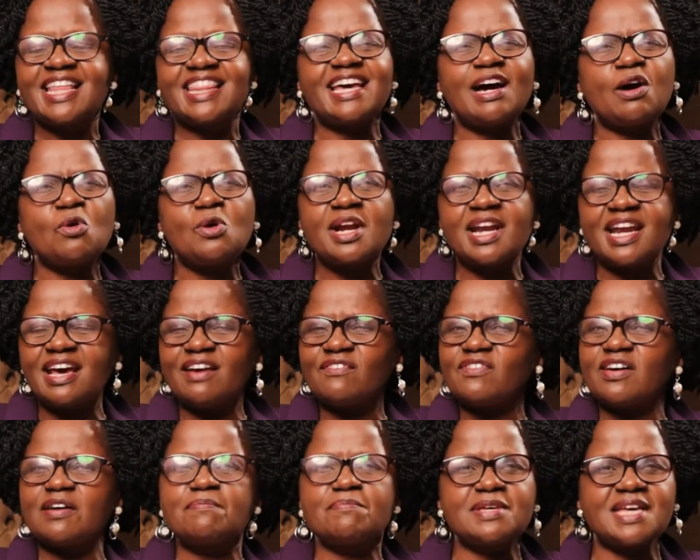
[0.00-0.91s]
There will
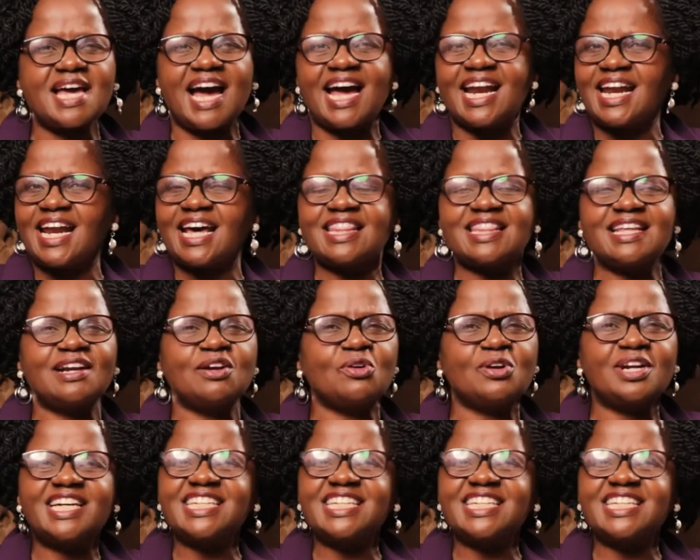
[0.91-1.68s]
never be another law.